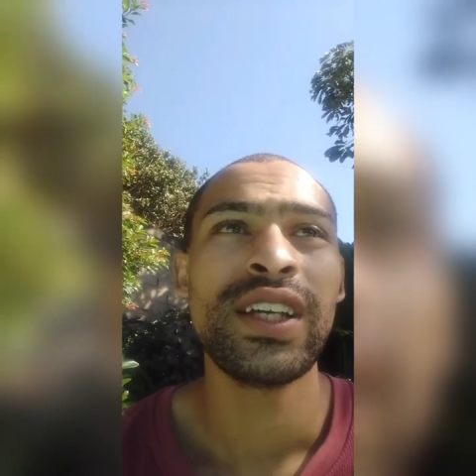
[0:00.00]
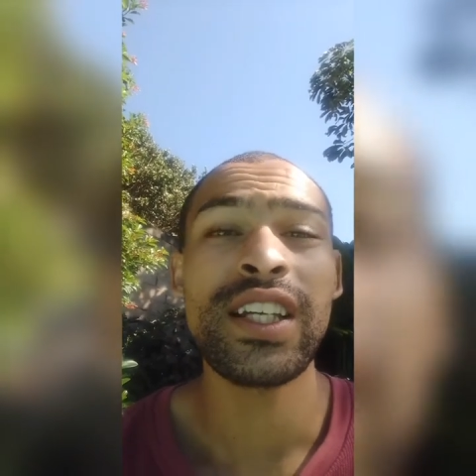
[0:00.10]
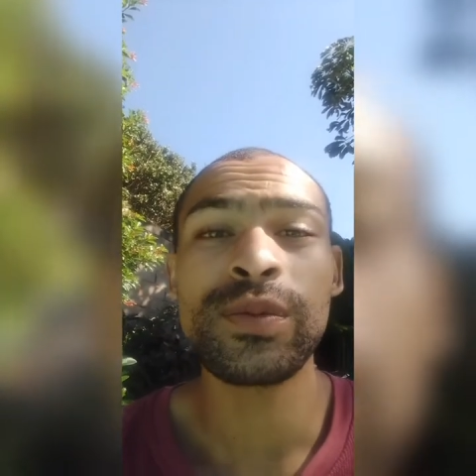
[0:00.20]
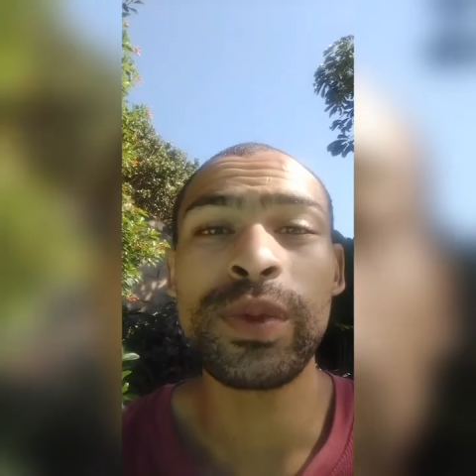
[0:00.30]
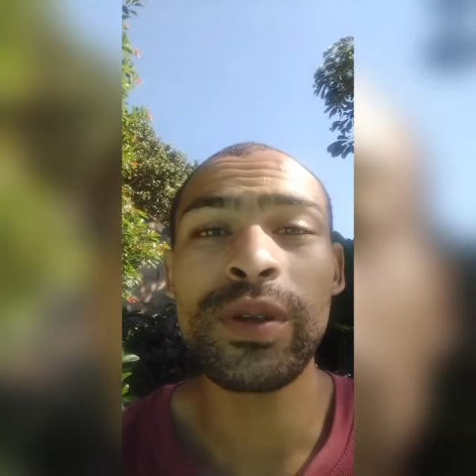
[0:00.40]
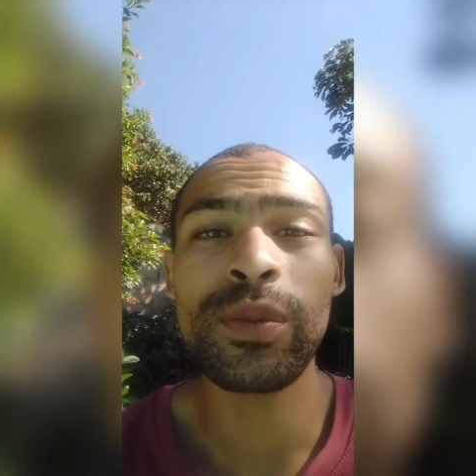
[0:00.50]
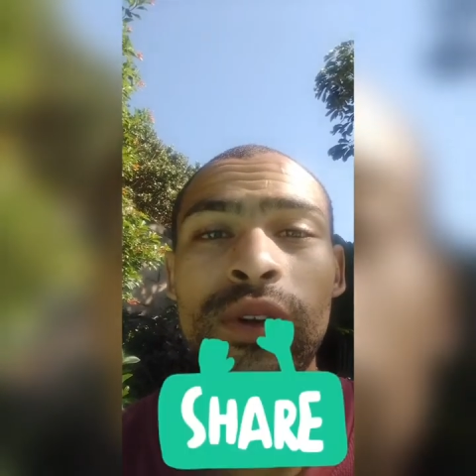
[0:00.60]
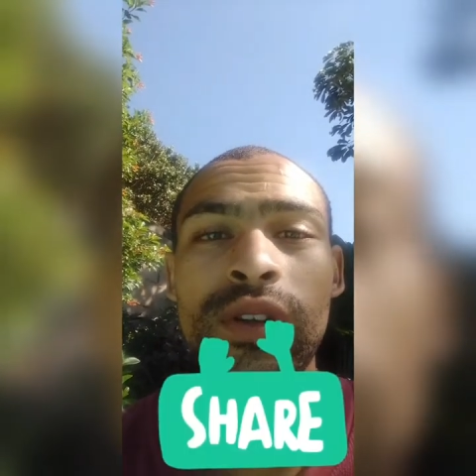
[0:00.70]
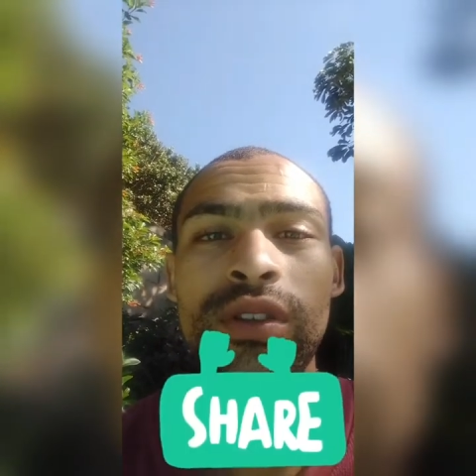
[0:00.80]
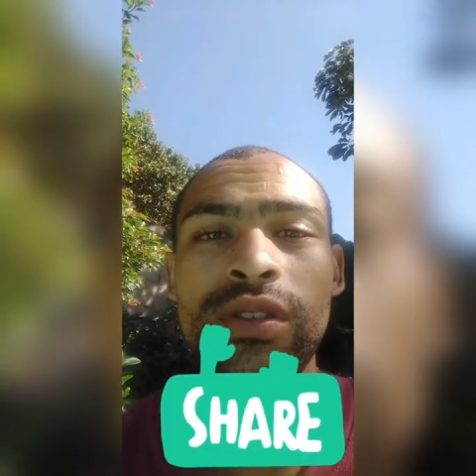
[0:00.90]
as
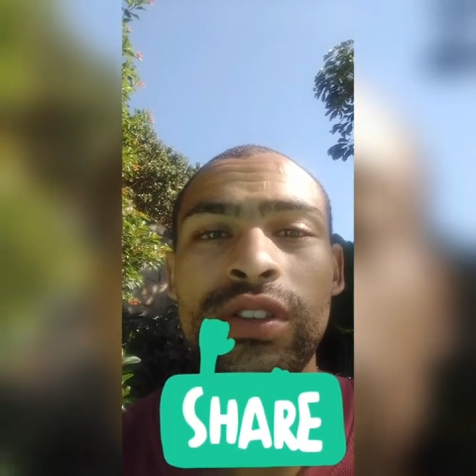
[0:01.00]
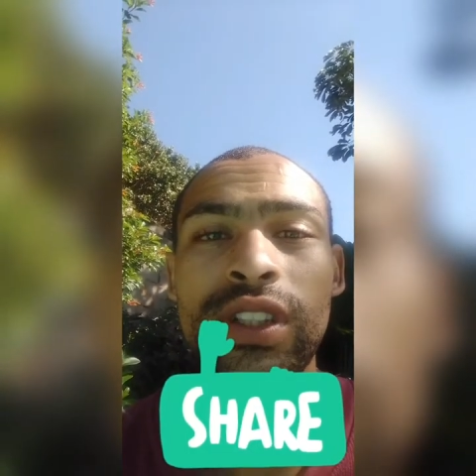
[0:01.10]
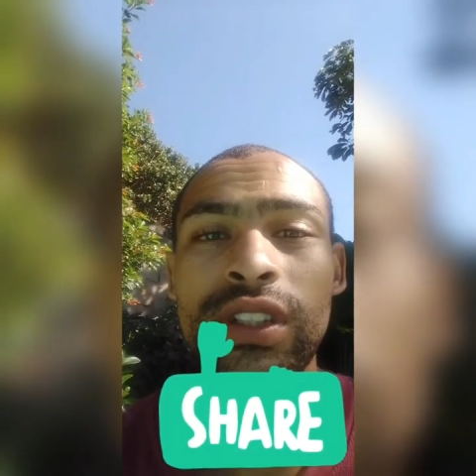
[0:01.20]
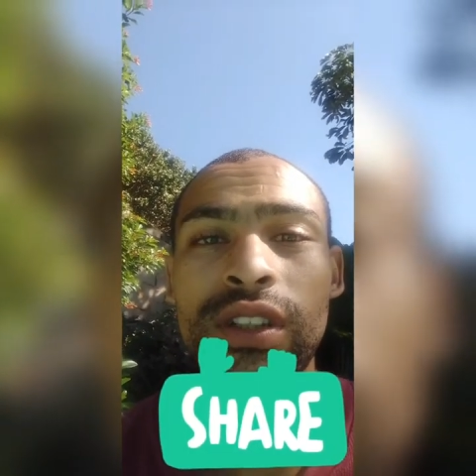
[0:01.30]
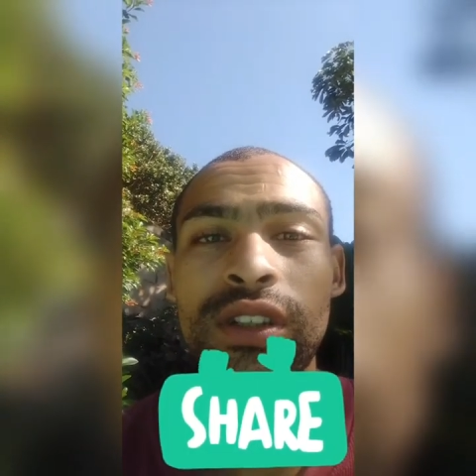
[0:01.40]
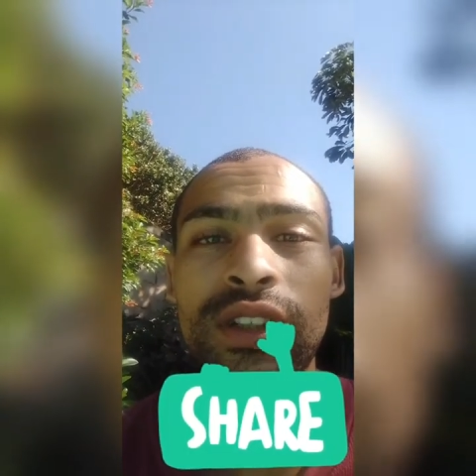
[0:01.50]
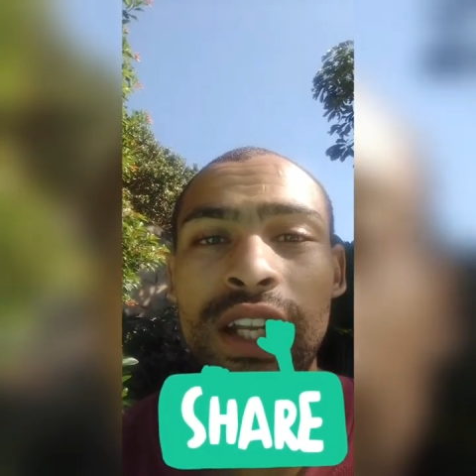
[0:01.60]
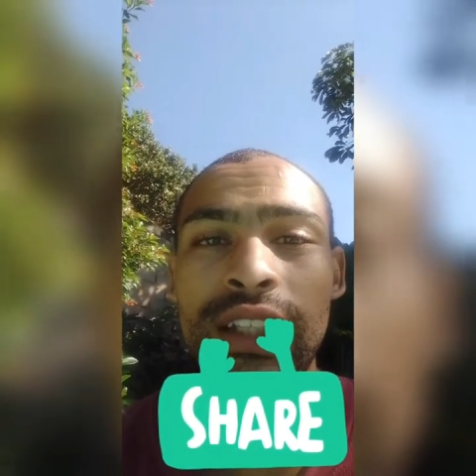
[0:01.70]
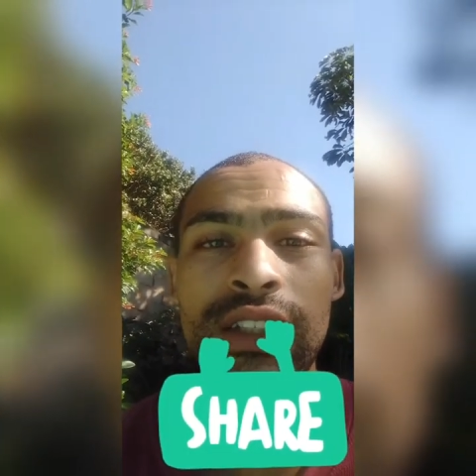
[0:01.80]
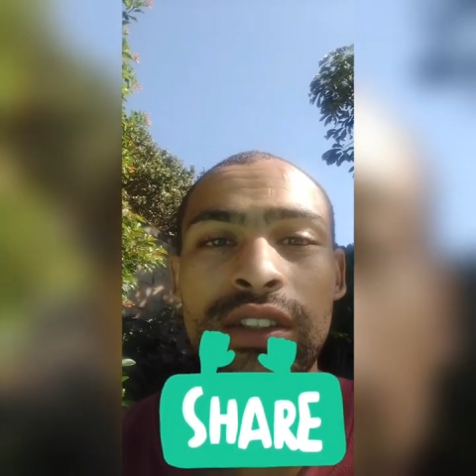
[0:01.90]
people general
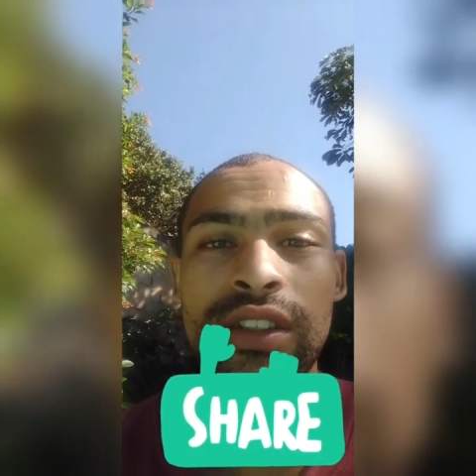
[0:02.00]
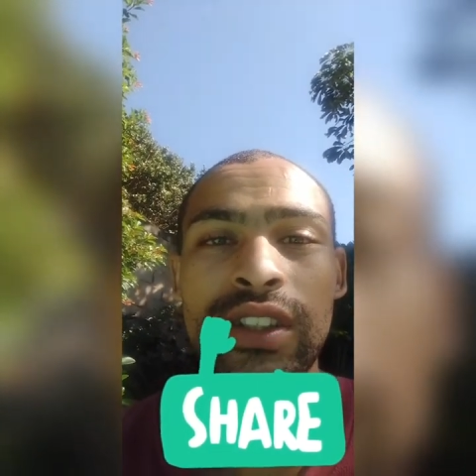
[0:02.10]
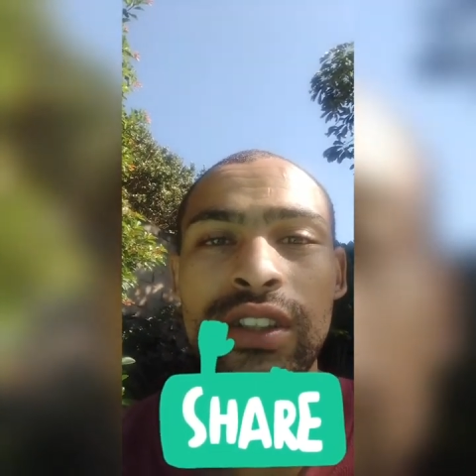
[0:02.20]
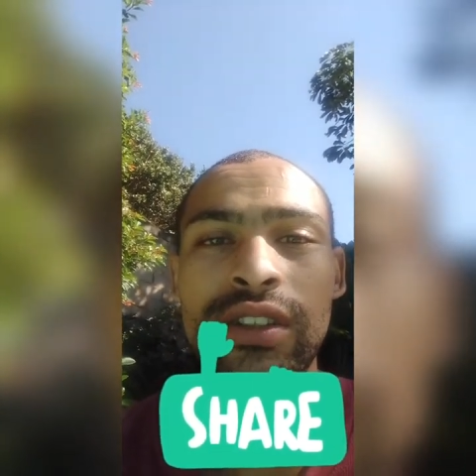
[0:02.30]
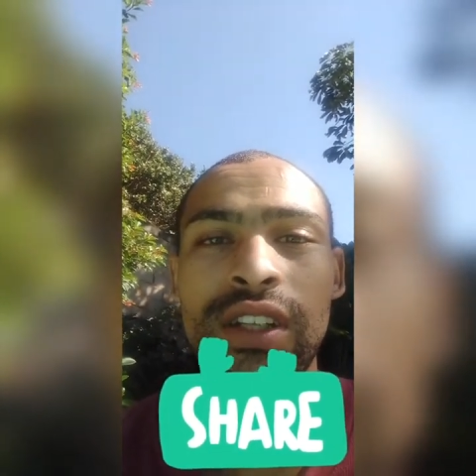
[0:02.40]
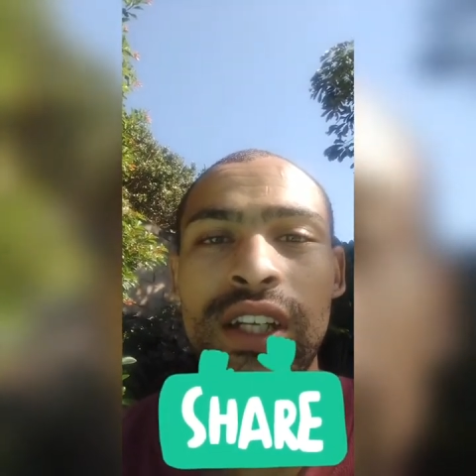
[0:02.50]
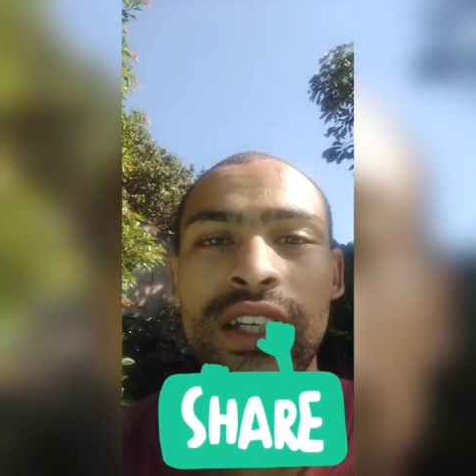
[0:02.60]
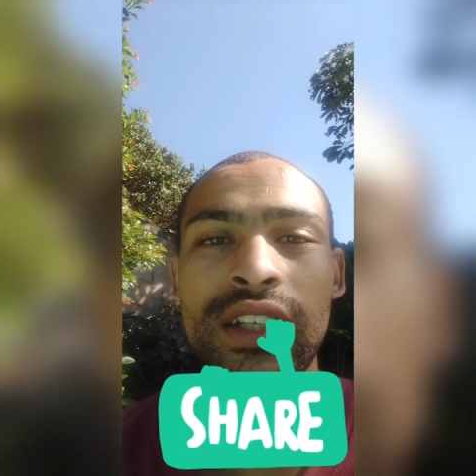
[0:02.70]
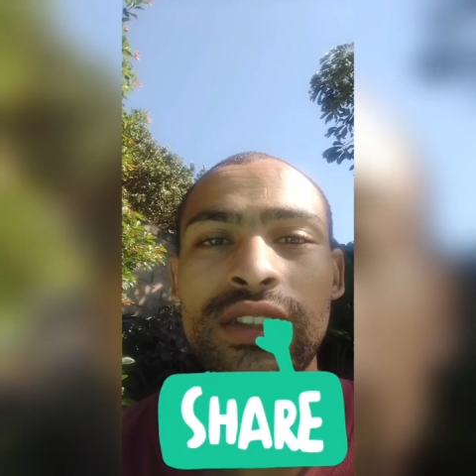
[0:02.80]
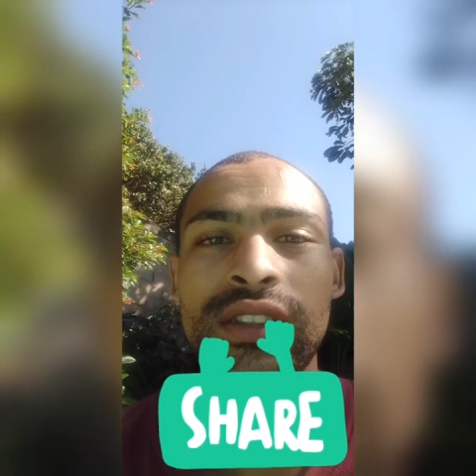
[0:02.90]
like in general
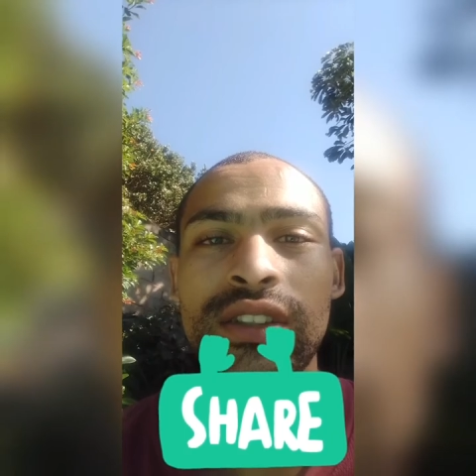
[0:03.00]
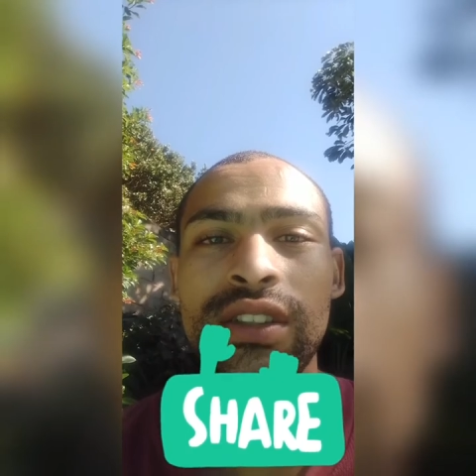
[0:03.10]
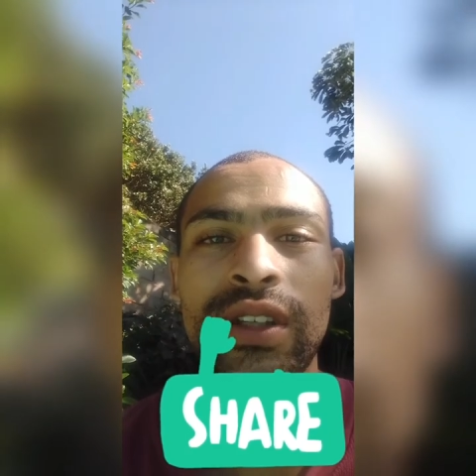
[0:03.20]
like as